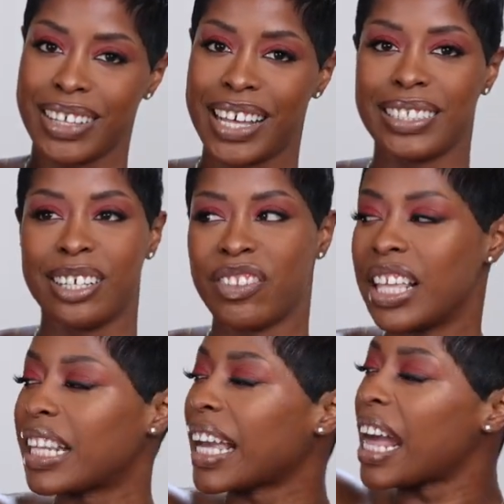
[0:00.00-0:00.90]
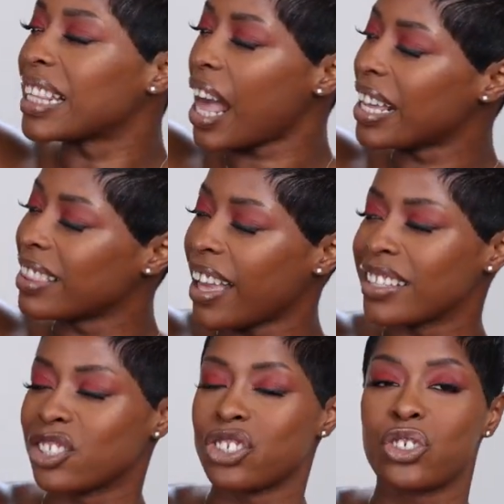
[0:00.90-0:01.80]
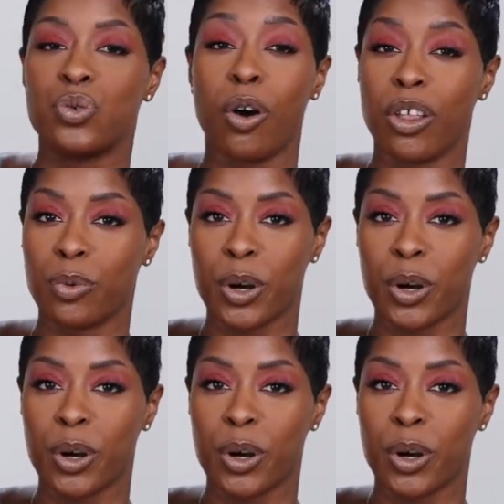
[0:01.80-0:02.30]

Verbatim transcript: I love it. Like I like things that just do all the